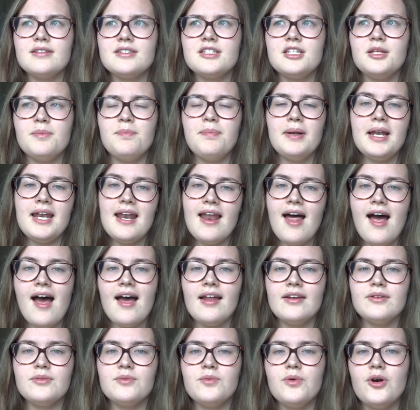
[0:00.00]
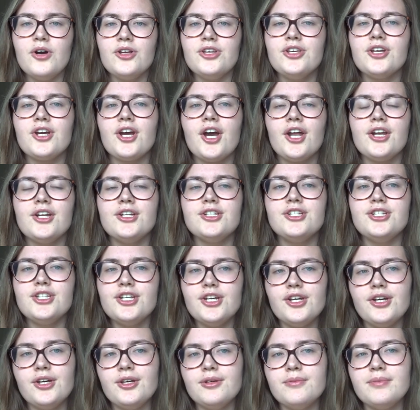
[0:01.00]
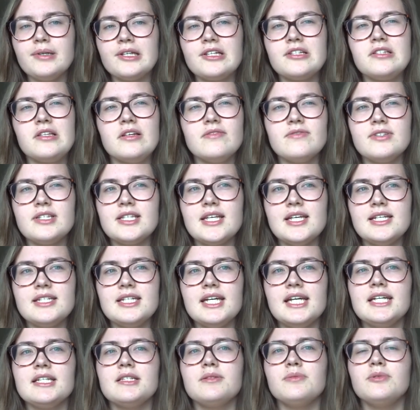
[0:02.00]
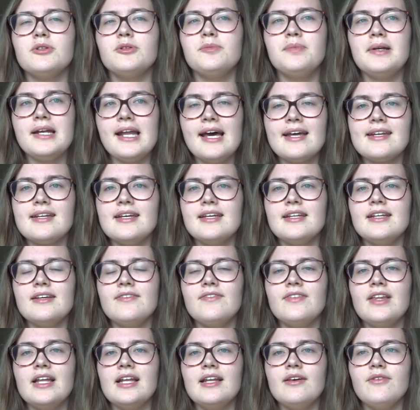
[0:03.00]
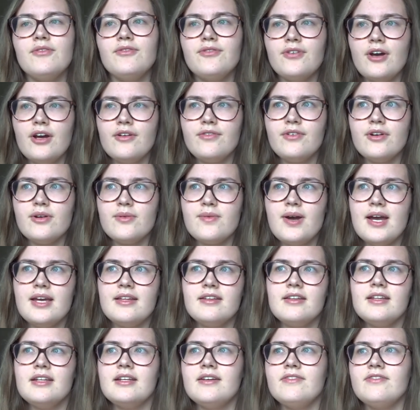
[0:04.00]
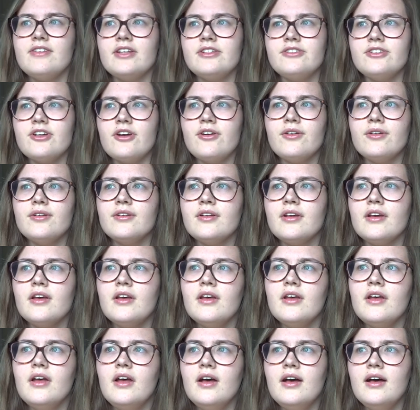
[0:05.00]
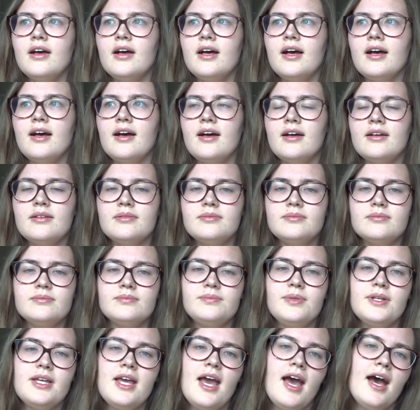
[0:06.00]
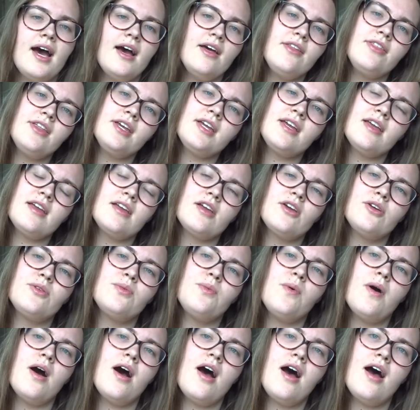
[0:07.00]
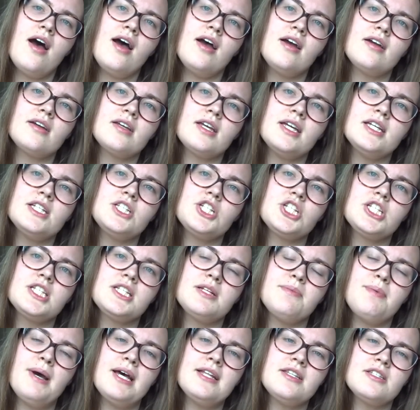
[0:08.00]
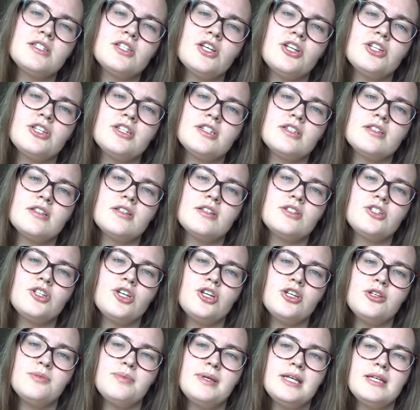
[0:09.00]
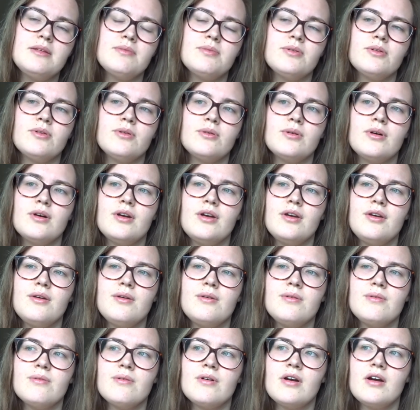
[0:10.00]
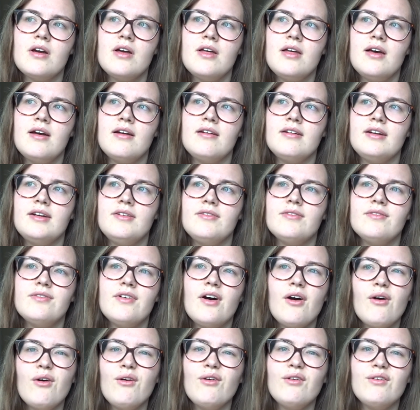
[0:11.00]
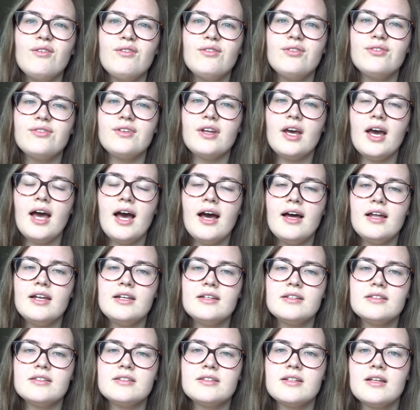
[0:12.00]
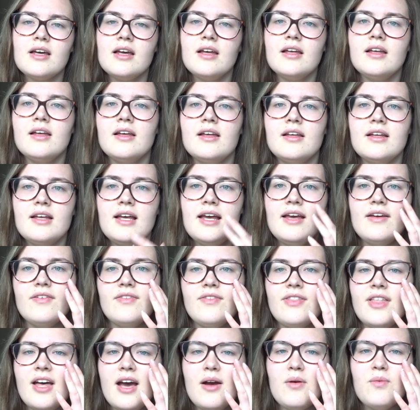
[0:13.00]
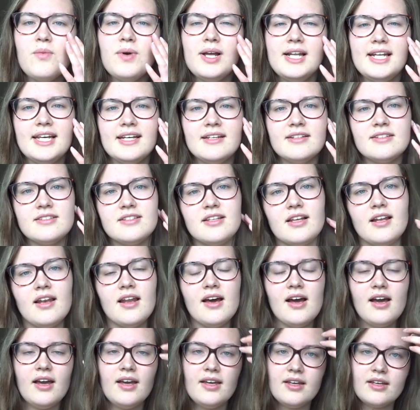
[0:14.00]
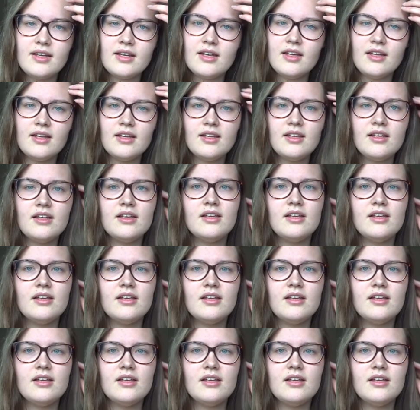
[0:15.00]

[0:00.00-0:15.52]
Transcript: to plan what you're gonna do, because obviously it takes more planning if they live further away than if they don't. But yeah, I think it could work. It just depends on the two people who are involved and if they're willing to, like,